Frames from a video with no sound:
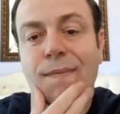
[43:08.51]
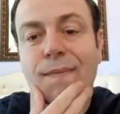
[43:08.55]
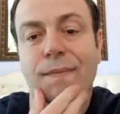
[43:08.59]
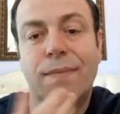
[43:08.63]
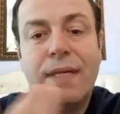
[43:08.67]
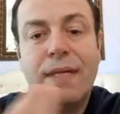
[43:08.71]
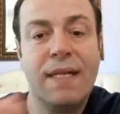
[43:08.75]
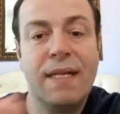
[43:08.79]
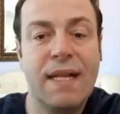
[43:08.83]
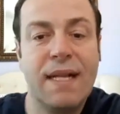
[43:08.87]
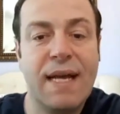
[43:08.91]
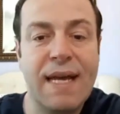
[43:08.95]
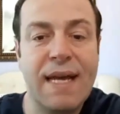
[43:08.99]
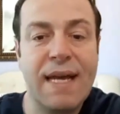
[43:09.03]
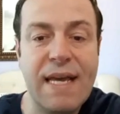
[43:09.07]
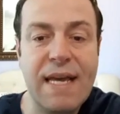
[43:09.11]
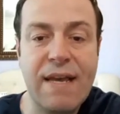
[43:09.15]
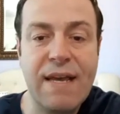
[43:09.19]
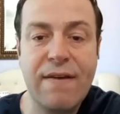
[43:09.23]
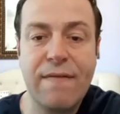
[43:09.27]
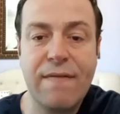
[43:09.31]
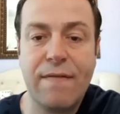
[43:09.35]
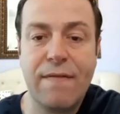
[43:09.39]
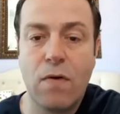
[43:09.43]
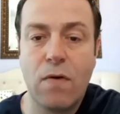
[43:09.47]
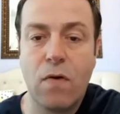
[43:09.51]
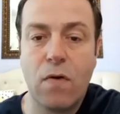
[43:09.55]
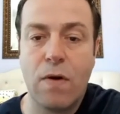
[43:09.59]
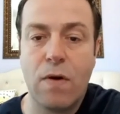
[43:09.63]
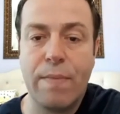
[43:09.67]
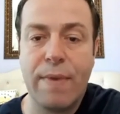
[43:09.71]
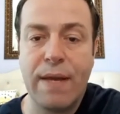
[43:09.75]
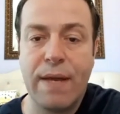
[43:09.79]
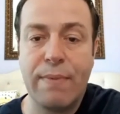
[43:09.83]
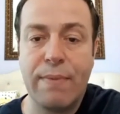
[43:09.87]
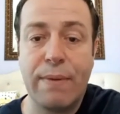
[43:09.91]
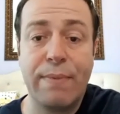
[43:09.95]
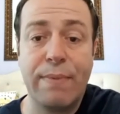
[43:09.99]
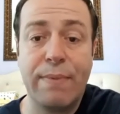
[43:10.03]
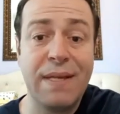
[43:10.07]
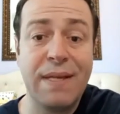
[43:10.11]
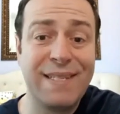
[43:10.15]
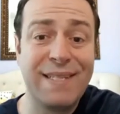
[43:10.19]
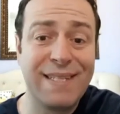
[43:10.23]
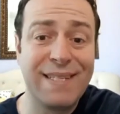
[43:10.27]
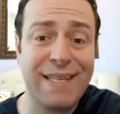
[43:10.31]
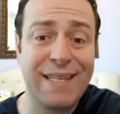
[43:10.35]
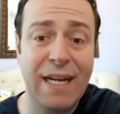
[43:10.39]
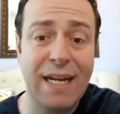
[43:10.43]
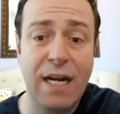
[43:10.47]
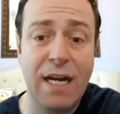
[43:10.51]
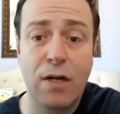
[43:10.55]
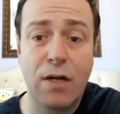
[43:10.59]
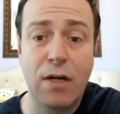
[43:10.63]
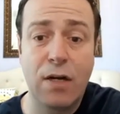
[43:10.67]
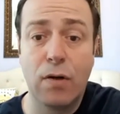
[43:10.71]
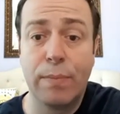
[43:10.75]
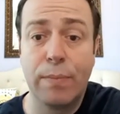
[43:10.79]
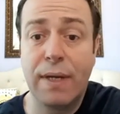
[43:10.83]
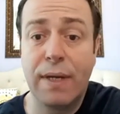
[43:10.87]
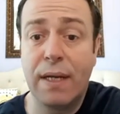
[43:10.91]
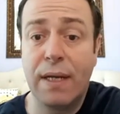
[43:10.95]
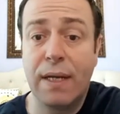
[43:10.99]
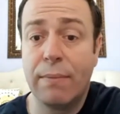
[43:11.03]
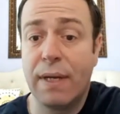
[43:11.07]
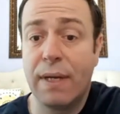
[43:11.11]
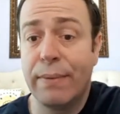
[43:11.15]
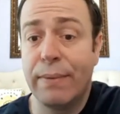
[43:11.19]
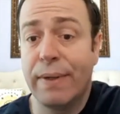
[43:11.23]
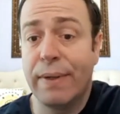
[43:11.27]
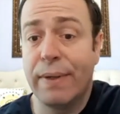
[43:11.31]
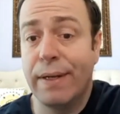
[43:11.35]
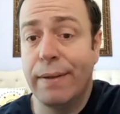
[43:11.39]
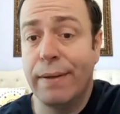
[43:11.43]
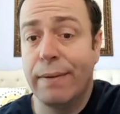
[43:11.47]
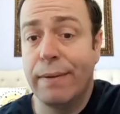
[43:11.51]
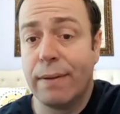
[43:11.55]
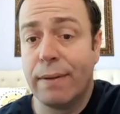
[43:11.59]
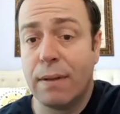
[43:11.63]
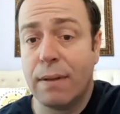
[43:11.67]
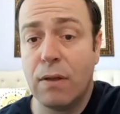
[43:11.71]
being naive or maybe being scared or being maybe